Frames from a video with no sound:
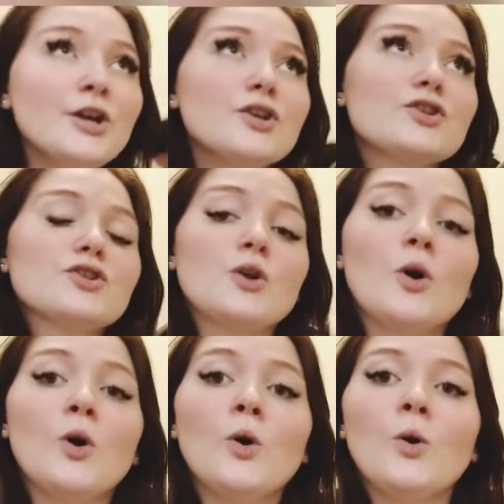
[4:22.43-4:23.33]

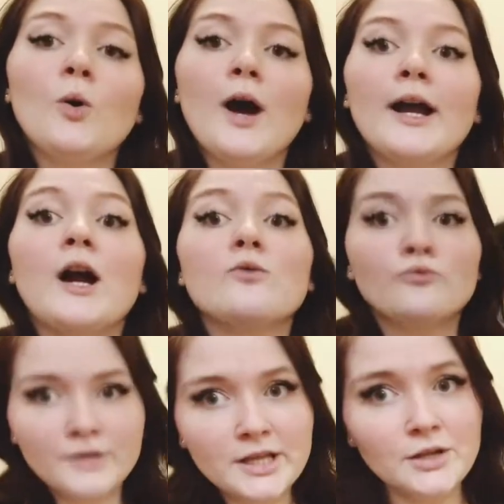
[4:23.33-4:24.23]
So I got
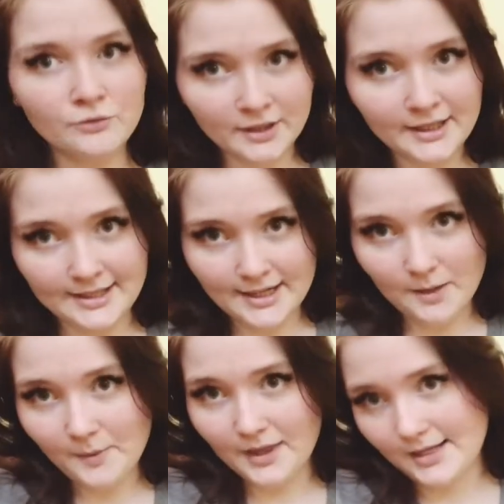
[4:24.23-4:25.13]
really, really
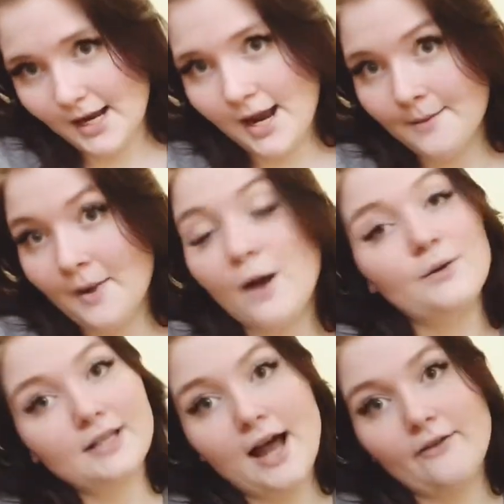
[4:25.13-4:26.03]
sick by the time I
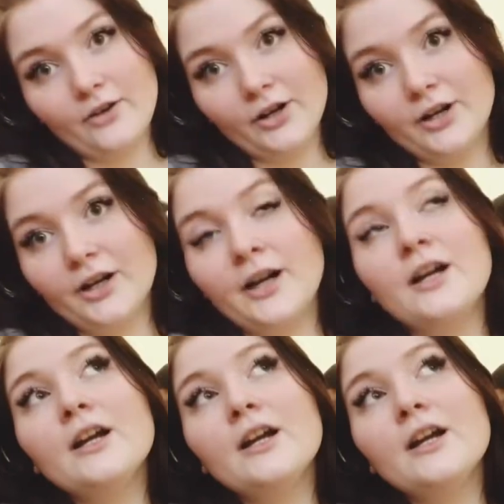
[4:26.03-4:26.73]
was having her.